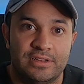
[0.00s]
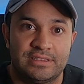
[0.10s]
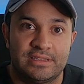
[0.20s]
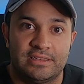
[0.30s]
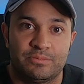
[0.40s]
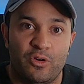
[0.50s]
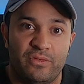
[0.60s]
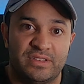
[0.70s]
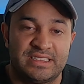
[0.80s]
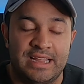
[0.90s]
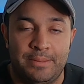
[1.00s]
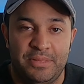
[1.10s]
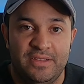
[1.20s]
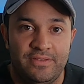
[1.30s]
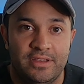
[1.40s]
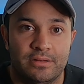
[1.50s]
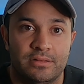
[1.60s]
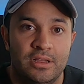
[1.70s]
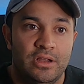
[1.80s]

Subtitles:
is more of a snappy feel.